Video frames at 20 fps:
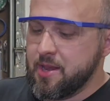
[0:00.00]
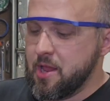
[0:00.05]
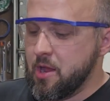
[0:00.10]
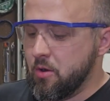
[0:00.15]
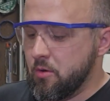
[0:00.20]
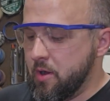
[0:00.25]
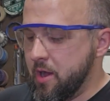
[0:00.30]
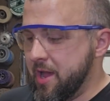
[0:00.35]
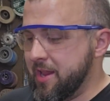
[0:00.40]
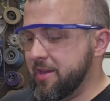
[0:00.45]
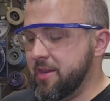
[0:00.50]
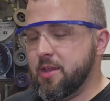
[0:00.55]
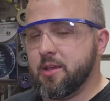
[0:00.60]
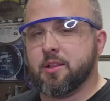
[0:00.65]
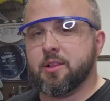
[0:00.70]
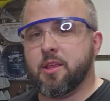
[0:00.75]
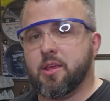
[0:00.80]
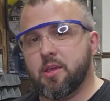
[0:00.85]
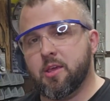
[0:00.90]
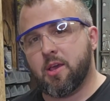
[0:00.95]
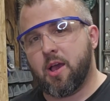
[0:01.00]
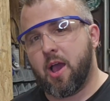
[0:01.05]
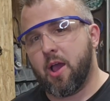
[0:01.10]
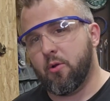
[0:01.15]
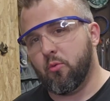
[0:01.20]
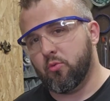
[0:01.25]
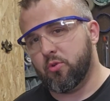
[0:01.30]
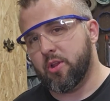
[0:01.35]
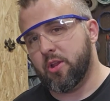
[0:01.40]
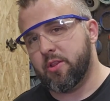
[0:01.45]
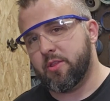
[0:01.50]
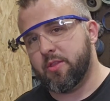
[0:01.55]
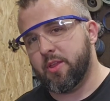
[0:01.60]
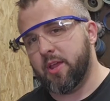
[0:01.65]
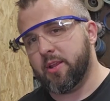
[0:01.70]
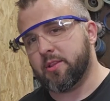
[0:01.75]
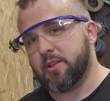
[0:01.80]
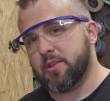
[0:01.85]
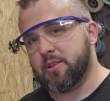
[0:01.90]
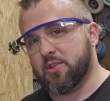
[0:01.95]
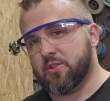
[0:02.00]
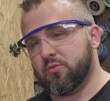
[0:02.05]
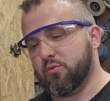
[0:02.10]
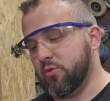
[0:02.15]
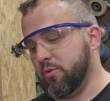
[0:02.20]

Now, ideally, I did think that this